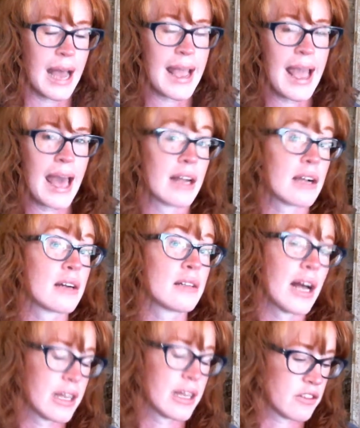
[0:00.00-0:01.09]
I had a
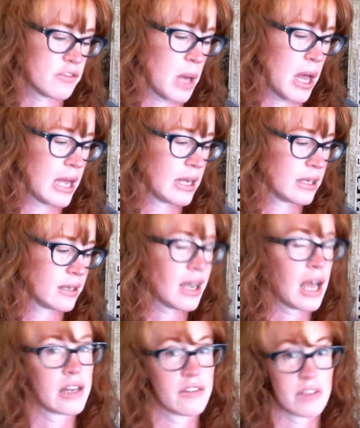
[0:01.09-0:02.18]
client of mine
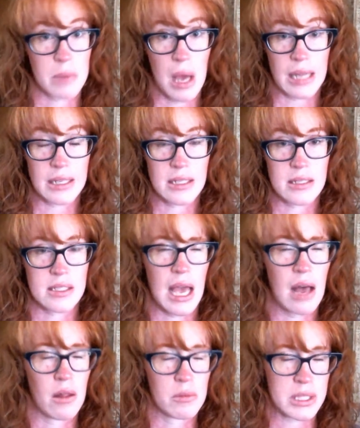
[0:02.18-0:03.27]
kind of in mind to
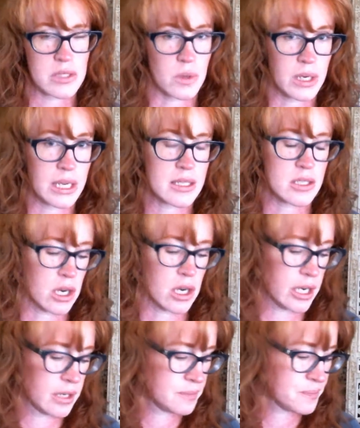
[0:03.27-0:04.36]
help me sort of get
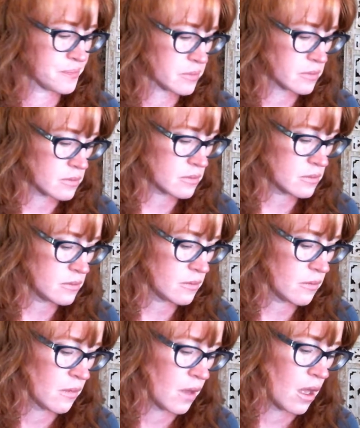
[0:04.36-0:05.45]
started.
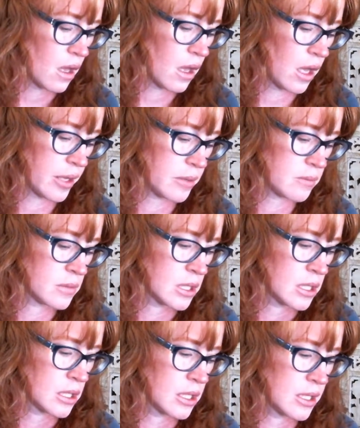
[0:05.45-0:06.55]

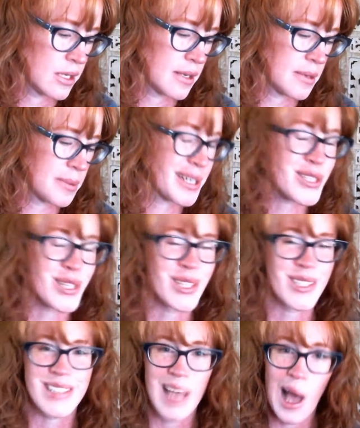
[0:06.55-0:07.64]
But it
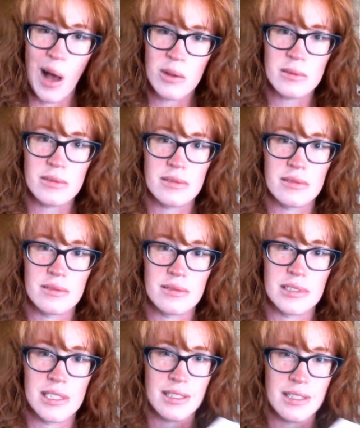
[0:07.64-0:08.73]
turns out
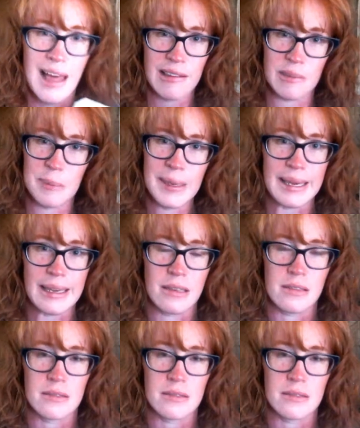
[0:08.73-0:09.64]
she's a lot like me.